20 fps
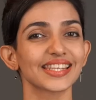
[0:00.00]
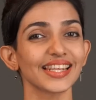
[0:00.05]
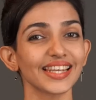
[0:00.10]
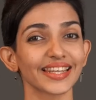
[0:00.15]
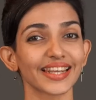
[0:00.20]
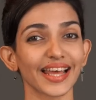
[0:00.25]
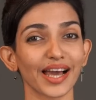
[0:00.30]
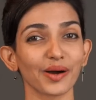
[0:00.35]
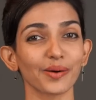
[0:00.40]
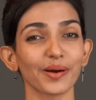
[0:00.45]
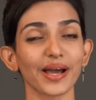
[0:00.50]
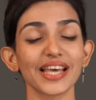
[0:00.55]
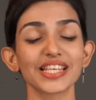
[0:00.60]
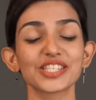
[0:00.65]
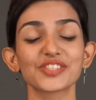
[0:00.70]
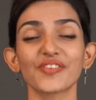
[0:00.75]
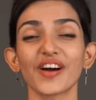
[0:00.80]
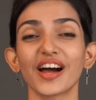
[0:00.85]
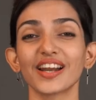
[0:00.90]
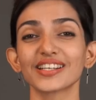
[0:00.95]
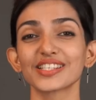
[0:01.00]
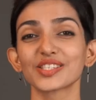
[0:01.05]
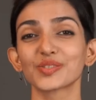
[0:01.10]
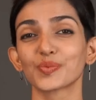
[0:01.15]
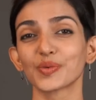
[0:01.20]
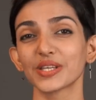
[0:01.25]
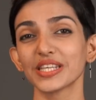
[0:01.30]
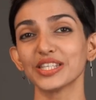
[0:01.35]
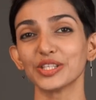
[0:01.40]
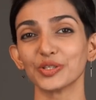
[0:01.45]
Till now, as far as
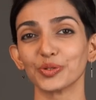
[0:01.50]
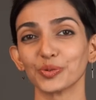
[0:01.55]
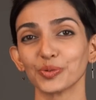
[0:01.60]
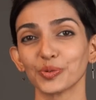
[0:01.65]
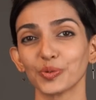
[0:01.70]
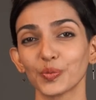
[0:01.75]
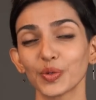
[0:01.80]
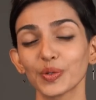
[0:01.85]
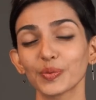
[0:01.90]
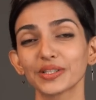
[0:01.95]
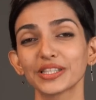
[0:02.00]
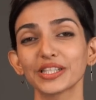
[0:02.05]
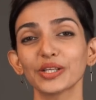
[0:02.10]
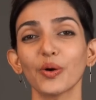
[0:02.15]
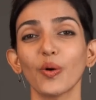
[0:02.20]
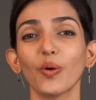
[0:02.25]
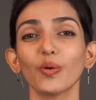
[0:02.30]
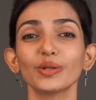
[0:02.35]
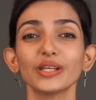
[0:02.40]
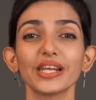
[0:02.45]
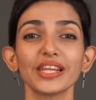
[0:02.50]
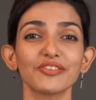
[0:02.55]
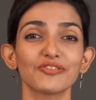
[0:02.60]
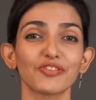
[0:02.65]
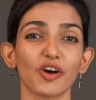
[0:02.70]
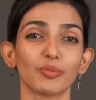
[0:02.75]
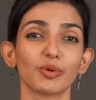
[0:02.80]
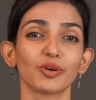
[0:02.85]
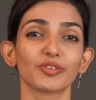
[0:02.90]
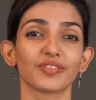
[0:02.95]
we knew, we were the only
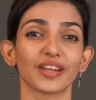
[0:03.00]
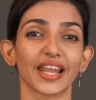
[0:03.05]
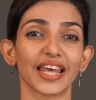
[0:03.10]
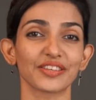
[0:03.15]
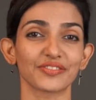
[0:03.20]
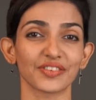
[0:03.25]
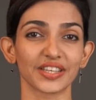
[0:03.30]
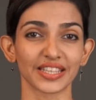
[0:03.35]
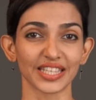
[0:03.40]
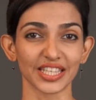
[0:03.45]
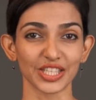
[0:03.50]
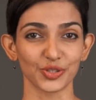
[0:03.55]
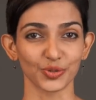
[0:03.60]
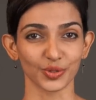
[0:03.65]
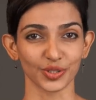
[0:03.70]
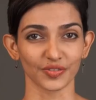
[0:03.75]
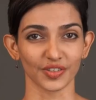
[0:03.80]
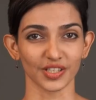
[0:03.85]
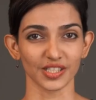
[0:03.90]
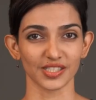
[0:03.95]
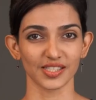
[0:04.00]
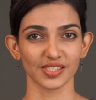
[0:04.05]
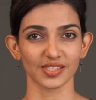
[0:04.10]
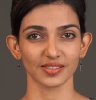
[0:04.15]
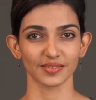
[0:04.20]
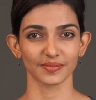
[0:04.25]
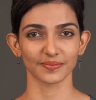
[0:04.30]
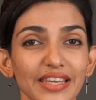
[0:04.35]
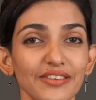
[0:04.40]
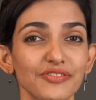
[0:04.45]
form of life in the universe.
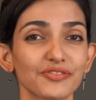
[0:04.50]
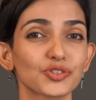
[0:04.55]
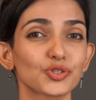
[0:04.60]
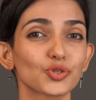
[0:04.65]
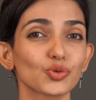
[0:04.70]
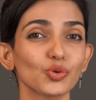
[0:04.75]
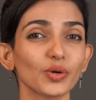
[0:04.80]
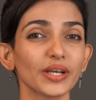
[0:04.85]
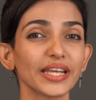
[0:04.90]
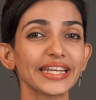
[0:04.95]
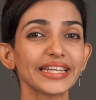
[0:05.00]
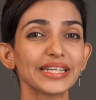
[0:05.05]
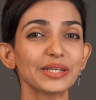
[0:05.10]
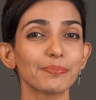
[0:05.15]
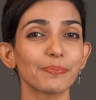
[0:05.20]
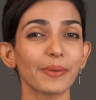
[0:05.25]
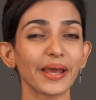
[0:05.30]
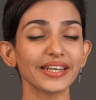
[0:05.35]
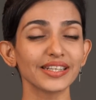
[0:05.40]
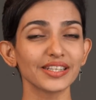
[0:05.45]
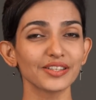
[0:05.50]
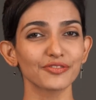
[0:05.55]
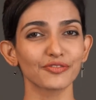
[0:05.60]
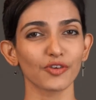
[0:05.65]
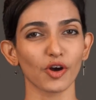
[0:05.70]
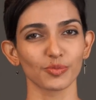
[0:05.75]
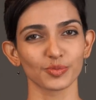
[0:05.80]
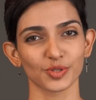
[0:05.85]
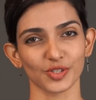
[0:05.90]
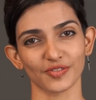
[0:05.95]
If two independent
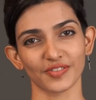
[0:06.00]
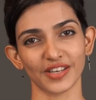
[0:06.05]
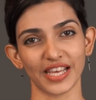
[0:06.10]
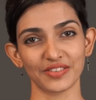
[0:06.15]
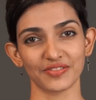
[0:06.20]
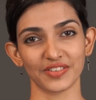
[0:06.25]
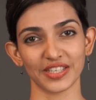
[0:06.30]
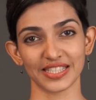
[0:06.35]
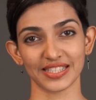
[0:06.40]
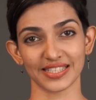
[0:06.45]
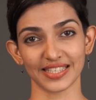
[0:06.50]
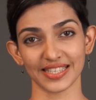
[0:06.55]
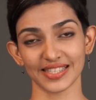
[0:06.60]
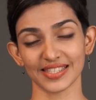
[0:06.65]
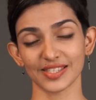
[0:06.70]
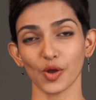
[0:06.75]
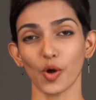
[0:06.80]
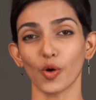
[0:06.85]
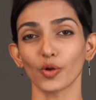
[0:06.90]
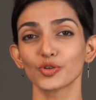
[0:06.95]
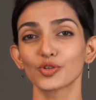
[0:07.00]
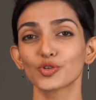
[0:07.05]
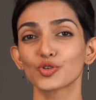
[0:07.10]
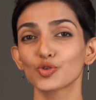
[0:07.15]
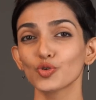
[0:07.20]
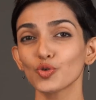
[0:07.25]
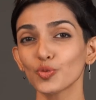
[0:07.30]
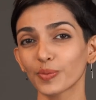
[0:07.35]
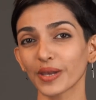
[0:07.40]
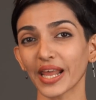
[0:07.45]
forms of life exist on
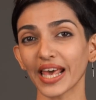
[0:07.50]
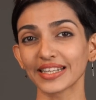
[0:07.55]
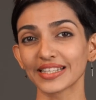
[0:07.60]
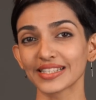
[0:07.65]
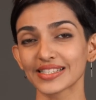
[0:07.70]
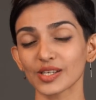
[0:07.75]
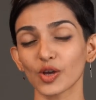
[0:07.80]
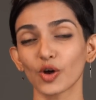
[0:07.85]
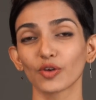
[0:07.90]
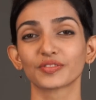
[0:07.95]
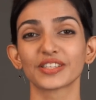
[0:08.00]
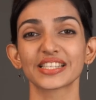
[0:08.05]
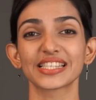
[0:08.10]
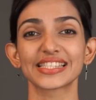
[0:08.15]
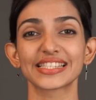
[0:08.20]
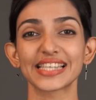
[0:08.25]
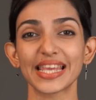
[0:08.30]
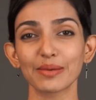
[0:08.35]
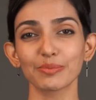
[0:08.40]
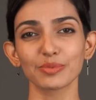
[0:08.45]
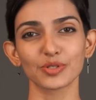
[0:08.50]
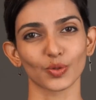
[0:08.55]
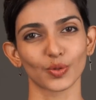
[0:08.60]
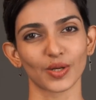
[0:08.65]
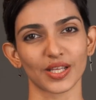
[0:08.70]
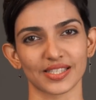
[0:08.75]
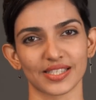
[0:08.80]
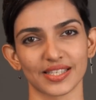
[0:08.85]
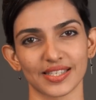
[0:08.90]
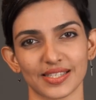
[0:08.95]
two planets of the same
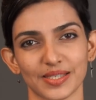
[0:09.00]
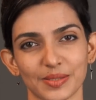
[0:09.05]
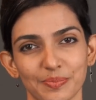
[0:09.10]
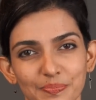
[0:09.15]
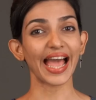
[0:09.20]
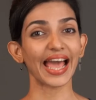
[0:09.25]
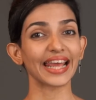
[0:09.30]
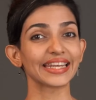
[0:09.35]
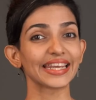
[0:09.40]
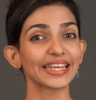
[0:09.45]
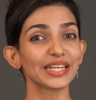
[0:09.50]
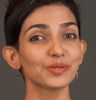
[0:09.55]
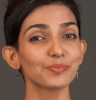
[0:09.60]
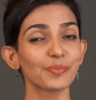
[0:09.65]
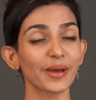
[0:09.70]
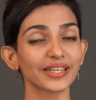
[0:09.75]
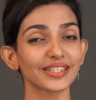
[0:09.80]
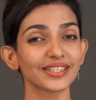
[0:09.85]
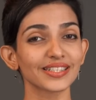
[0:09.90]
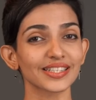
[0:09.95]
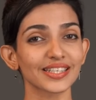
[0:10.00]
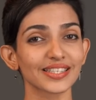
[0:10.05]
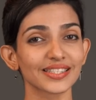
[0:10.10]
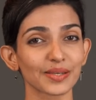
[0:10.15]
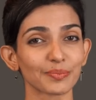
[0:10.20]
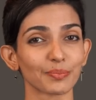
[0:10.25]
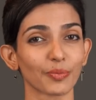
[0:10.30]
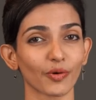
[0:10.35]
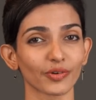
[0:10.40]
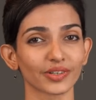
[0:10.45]
solar system, and independent is
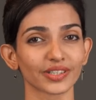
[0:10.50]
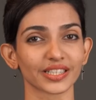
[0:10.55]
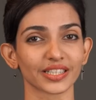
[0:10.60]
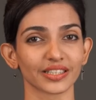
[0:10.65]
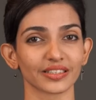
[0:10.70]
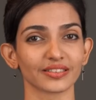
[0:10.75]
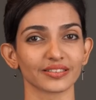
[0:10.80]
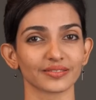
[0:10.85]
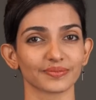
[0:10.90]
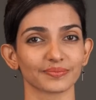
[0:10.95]
important here,